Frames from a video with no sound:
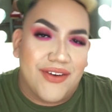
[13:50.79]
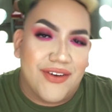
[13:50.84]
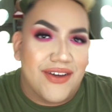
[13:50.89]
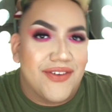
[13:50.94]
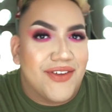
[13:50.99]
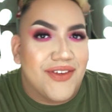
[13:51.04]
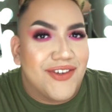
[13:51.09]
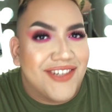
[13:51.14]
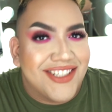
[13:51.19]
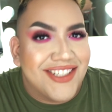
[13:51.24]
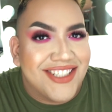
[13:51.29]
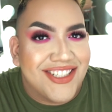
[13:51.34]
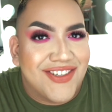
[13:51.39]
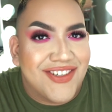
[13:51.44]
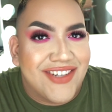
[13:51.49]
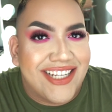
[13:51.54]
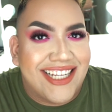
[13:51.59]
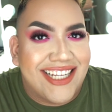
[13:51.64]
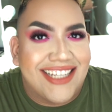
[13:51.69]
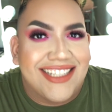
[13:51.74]
if you
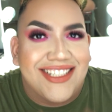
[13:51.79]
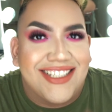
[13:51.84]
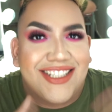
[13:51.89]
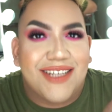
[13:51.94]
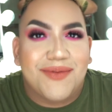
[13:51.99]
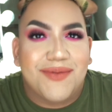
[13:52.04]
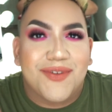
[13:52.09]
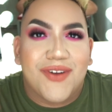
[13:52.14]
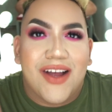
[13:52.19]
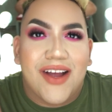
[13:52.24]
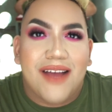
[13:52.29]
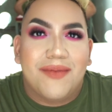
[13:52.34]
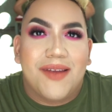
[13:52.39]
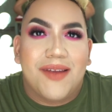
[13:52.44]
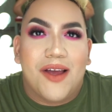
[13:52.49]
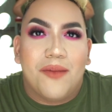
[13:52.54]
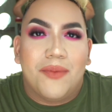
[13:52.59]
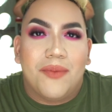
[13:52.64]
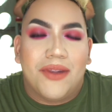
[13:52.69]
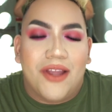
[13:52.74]
enjoyed it. Subscribe
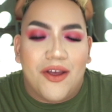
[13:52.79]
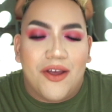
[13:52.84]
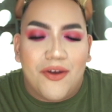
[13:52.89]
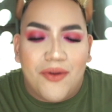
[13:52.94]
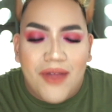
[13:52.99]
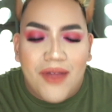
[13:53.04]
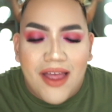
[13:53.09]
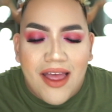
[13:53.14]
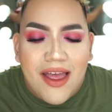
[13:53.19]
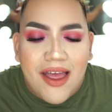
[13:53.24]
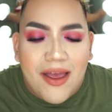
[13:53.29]
down below.